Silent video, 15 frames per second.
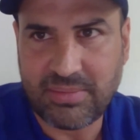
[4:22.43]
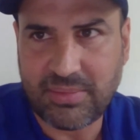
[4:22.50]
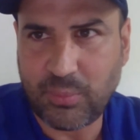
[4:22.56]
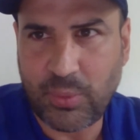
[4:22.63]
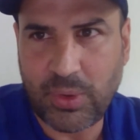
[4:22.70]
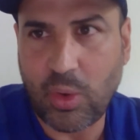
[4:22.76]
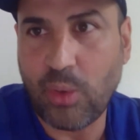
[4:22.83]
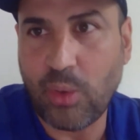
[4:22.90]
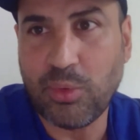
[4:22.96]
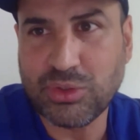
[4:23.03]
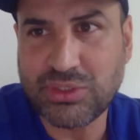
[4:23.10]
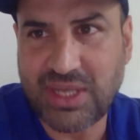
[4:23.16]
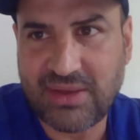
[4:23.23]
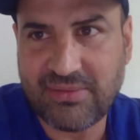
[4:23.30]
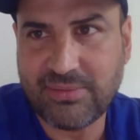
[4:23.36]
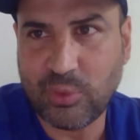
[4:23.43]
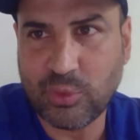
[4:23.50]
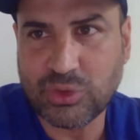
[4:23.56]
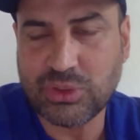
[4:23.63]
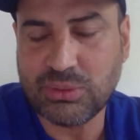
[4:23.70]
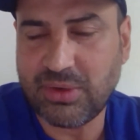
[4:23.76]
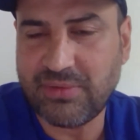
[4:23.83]
we almost have
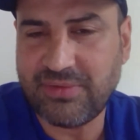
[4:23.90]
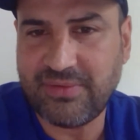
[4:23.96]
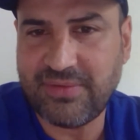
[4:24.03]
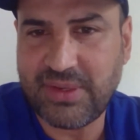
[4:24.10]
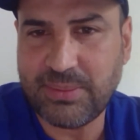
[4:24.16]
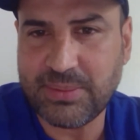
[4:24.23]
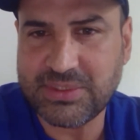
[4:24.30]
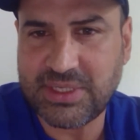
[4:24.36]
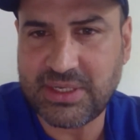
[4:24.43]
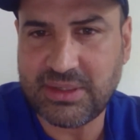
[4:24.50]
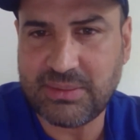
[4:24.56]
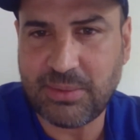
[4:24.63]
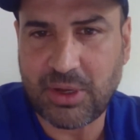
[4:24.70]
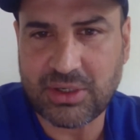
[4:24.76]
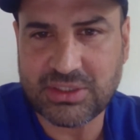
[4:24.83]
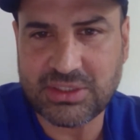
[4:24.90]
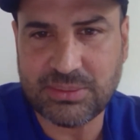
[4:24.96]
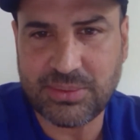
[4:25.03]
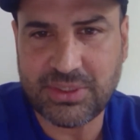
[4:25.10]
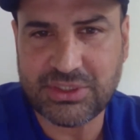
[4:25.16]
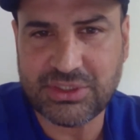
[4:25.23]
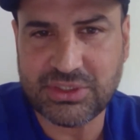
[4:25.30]
close to about 50%
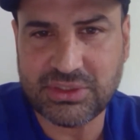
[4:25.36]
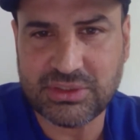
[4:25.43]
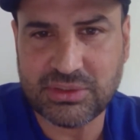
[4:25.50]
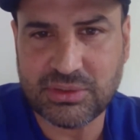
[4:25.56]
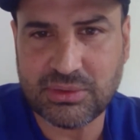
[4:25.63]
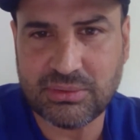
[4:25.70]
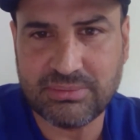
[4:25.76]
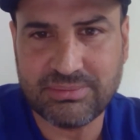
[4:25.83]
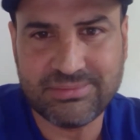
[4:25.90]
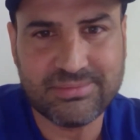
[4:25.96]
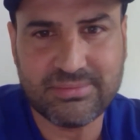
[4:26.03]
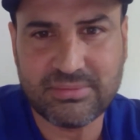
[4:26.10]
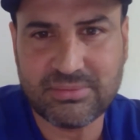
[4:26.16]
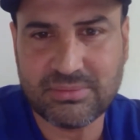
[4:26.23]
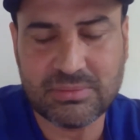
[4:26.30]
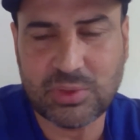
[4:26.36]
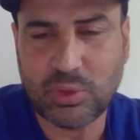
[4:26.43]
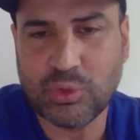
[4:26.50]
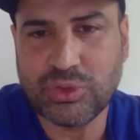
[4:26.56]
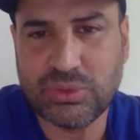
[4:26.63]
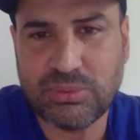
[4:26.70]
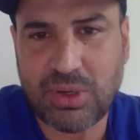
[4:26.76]
participation. So
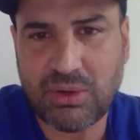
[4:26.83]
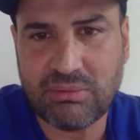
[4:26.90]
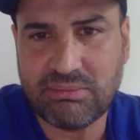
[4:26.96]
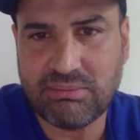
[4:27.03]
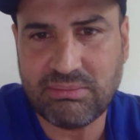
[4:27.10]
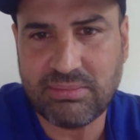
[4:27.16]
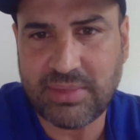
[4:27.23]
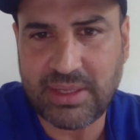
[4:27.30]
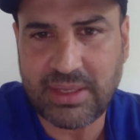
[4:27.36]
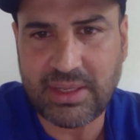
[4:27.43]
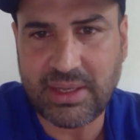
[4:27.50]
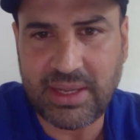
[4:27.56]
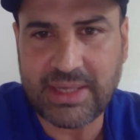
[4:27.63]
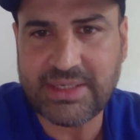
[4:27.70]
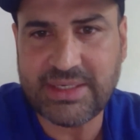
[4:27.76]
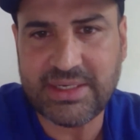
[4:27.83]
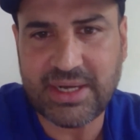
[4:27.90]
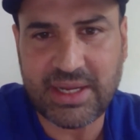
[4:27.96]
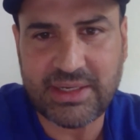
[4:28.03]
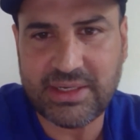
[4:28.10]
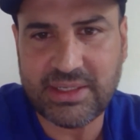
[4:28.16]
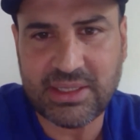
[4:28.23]
close to about 80,
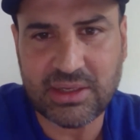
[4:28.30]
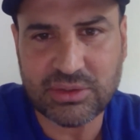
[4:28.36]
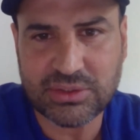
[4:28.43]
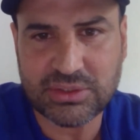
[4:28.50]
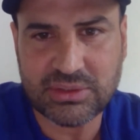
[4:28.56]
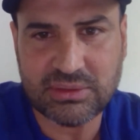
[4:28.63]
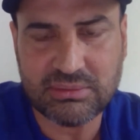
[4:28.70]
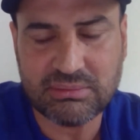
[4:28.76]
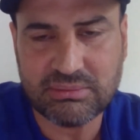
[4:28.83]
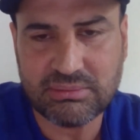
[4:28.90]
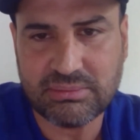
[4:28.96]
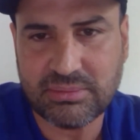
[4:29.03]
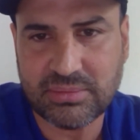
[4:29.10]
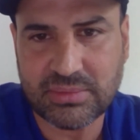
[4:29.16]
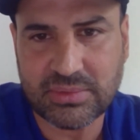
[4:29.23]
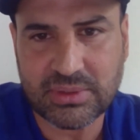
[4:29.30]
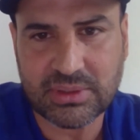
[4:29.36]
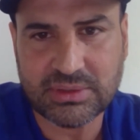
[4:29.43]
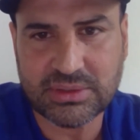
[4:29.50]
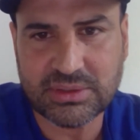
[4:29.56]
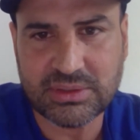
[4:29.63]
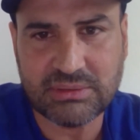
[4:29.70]
90,000
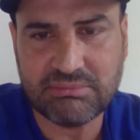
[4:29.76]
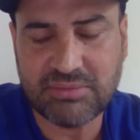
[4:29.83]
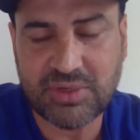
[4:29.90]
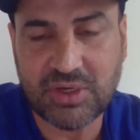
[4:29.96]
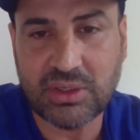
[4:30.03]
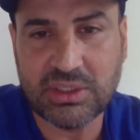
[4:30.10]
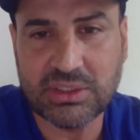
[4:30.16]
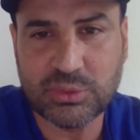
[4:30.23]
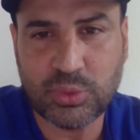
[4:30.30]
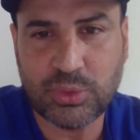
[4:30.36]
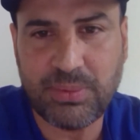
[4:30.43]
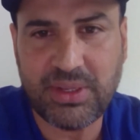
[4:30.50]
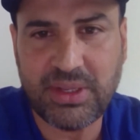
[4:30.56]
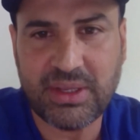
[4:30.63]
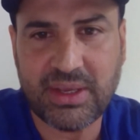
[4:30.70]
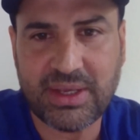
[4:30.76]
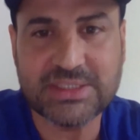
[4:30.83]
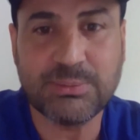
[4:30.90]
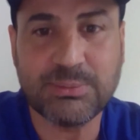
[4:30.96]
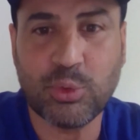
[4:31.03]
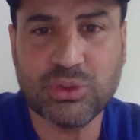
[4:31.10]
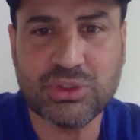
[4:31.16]
girls would be
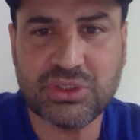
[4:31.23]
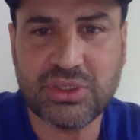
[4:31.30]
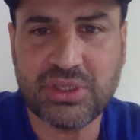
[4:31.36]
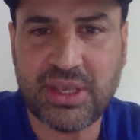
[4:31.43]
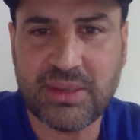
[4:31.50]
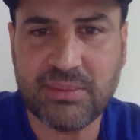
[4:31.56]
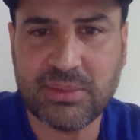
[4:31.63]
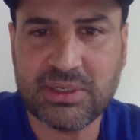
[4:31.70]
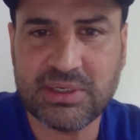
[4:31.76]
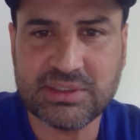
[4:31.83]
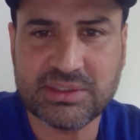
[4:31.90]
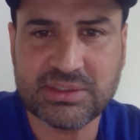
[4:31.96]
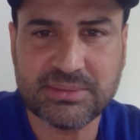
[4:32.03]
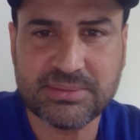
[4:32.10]
exposed to the game at least.